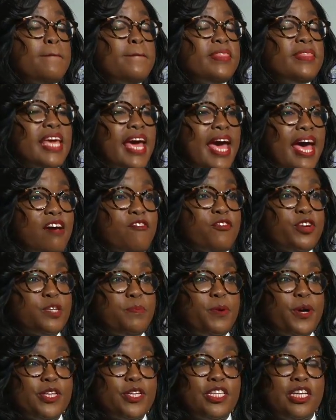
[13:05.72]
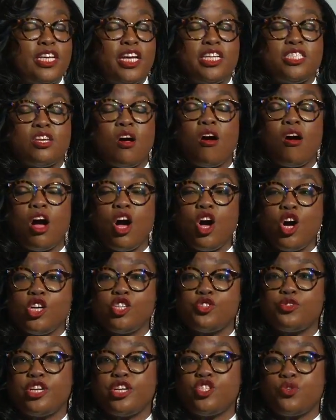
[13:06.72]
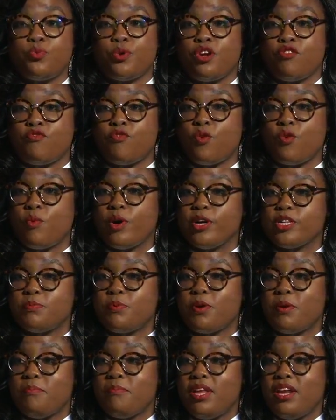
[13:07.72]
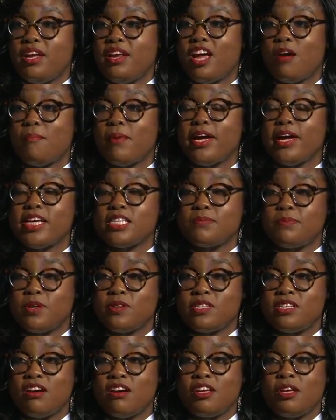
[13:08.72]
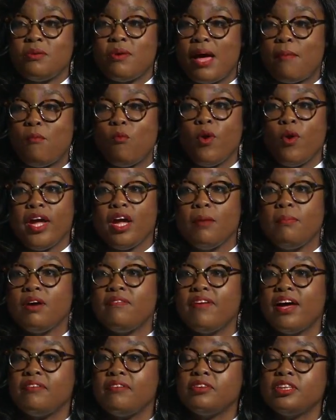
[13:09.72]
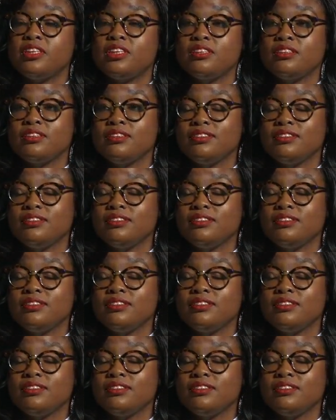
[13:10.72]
the average person can talk 124 words per minute. Now, my husband will tell you I'm way above average.